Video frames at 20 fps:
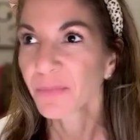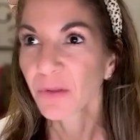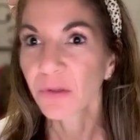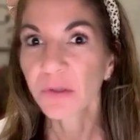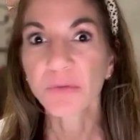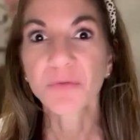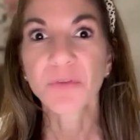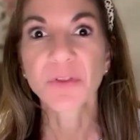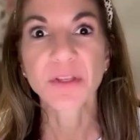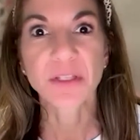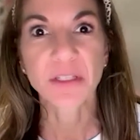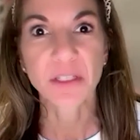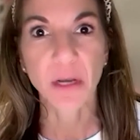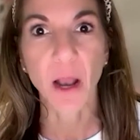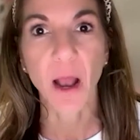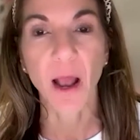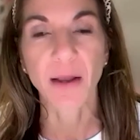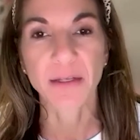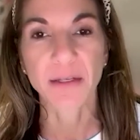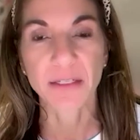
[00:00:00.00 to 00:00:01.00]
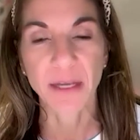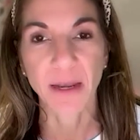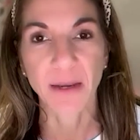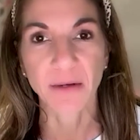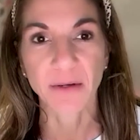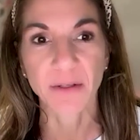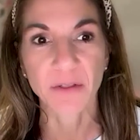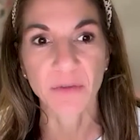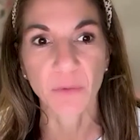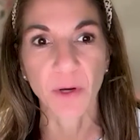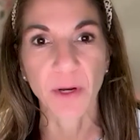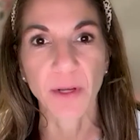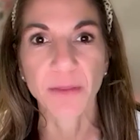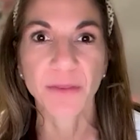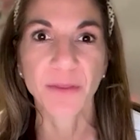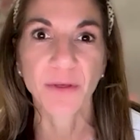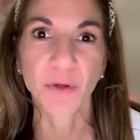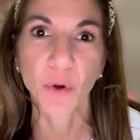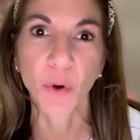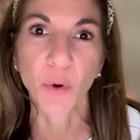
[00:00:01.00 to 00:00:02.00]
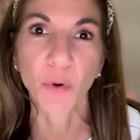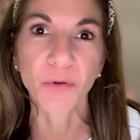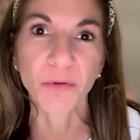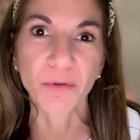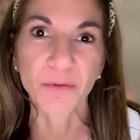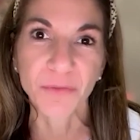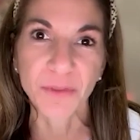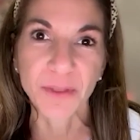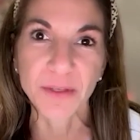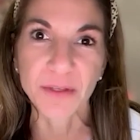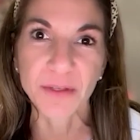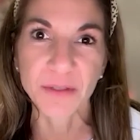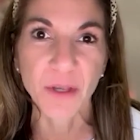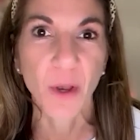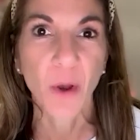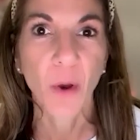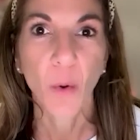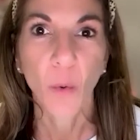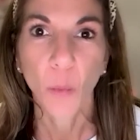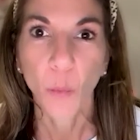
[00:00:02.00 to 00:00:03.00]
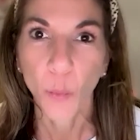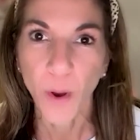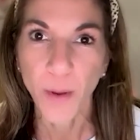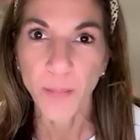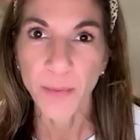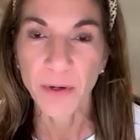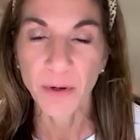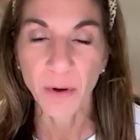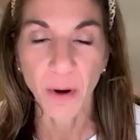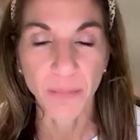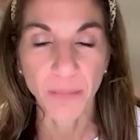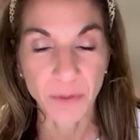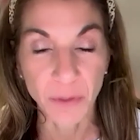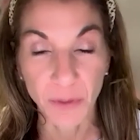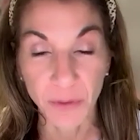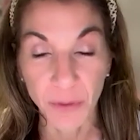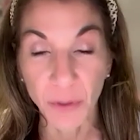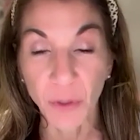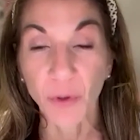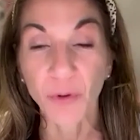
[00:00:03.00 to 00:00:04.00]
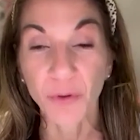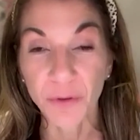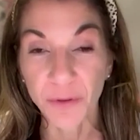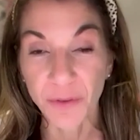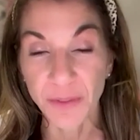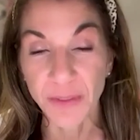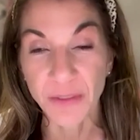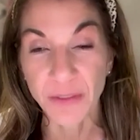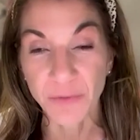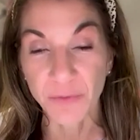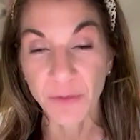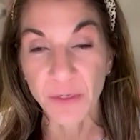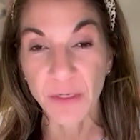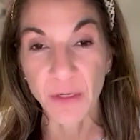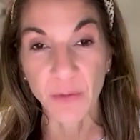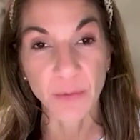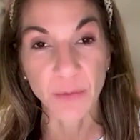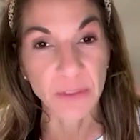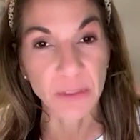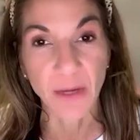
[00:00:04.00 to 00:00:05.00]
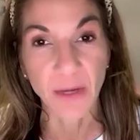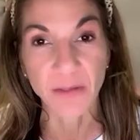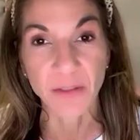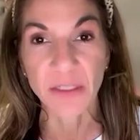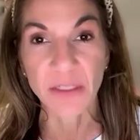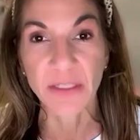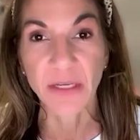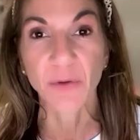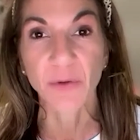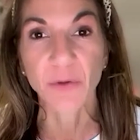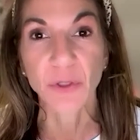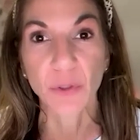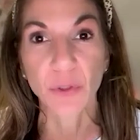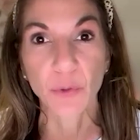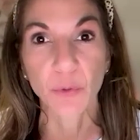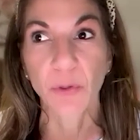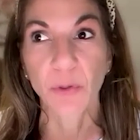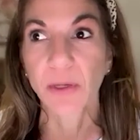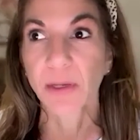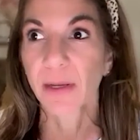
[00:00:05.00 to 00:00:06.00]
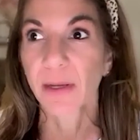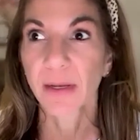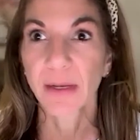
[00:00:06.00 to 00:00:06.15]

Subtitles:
of this context, right? The goal of this webinar, I'm sorry, the goal of this video is not to tell you